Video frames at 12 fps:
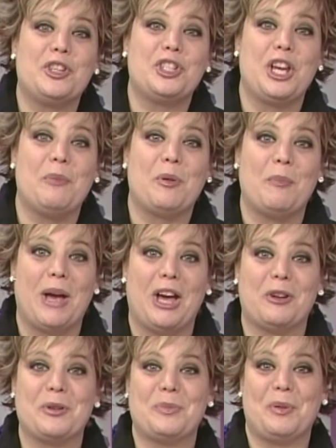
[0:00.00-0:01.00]
the Chamber
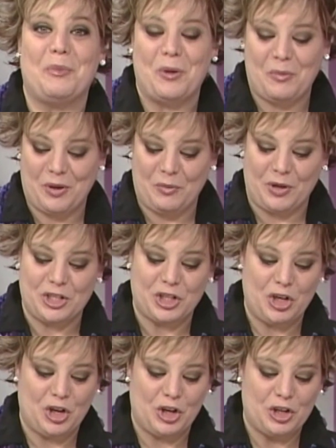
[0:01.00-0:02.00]
Matters, but when we
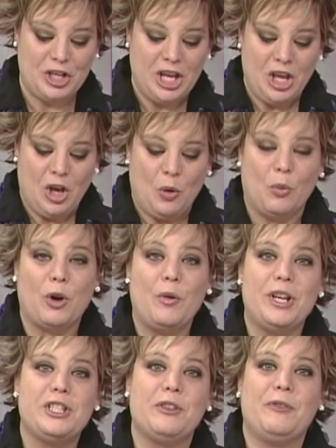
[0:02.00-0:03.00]
return, we're
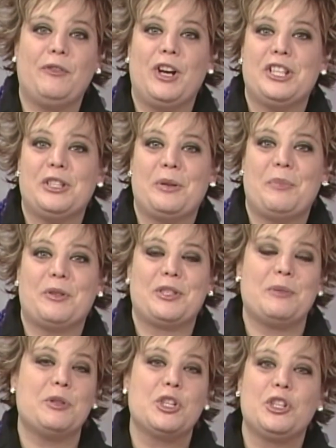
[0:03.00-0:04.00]
going to find out about
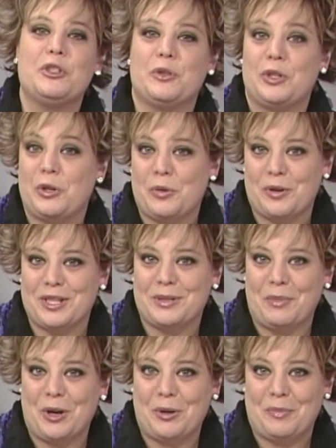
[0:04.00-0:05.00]
some children who are
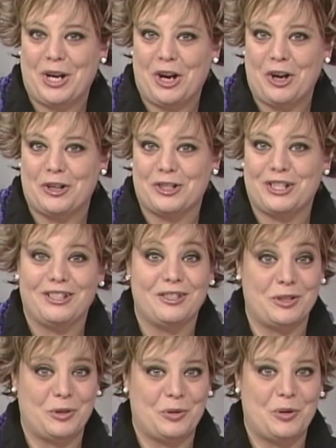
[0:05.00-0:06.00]
inspired by art.
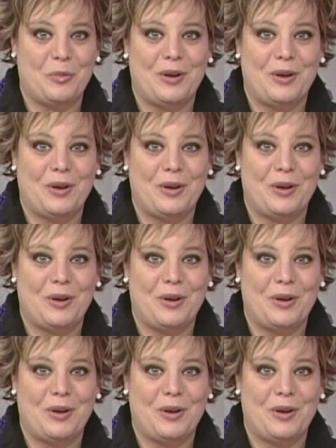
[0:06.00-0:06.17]
So don't go